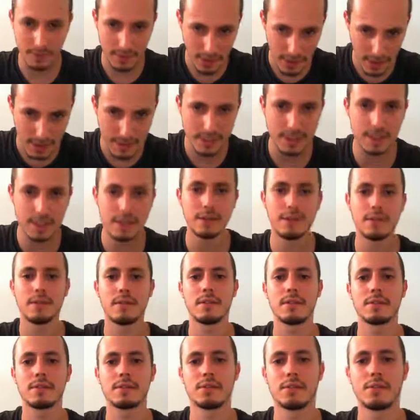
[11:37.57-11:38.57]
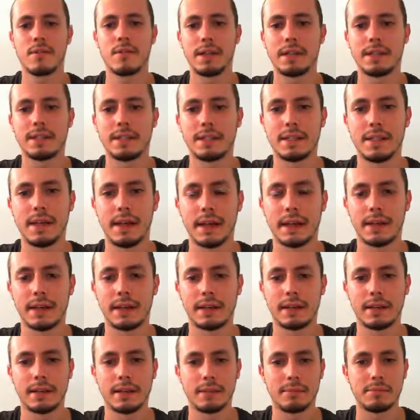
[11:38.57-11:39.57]
continuing this great attack,
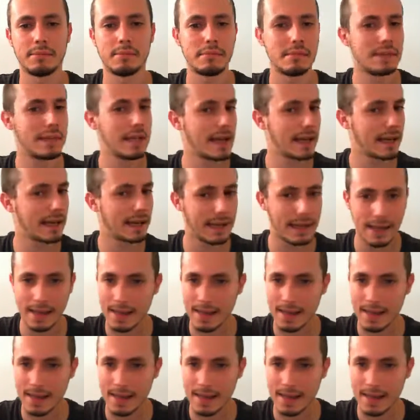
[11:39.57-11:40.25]
and black